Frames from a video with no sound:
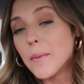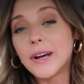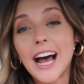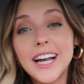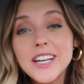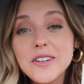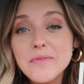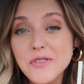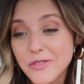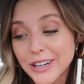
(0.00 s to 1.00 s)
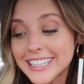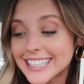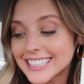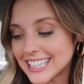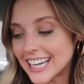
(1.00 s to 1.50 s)
But I am
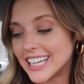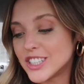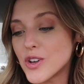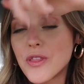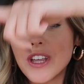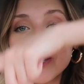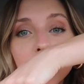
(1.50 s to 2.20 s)
really excited. So this